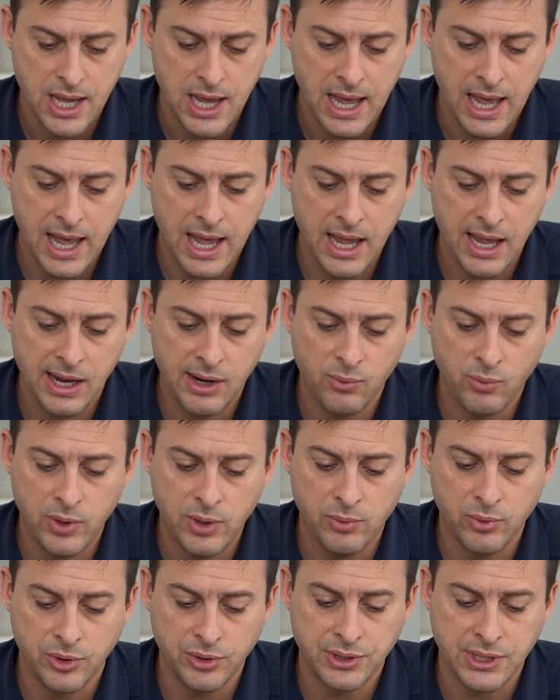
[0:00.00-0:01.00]
and we
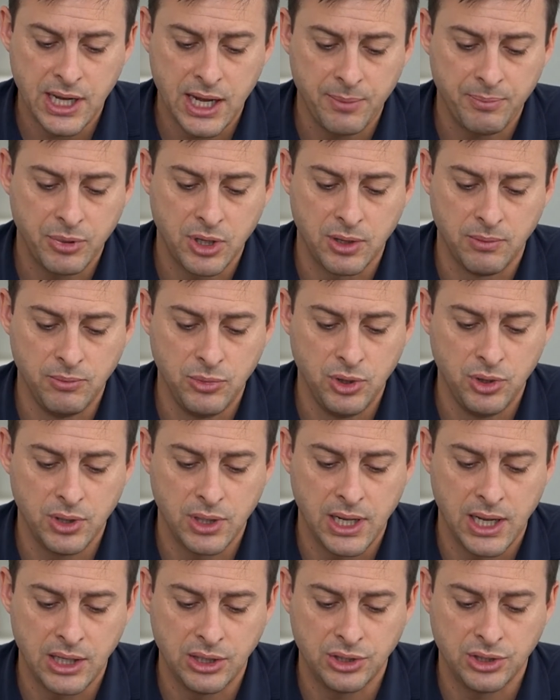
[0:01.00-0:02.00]
will tap
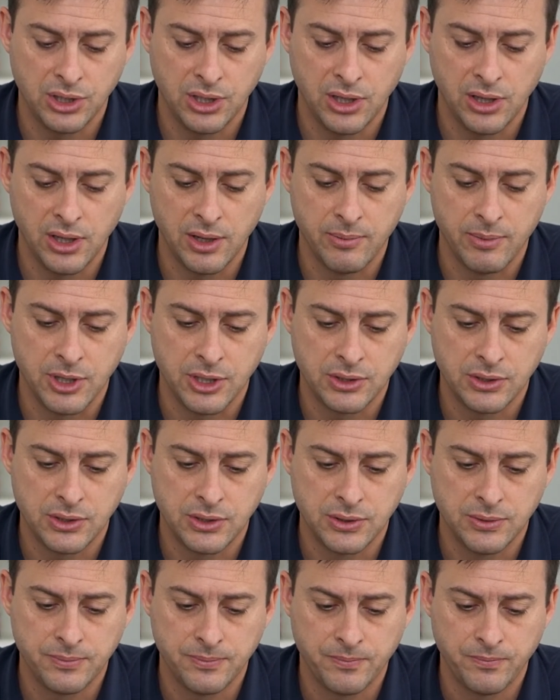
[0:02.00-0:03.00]
communication limits.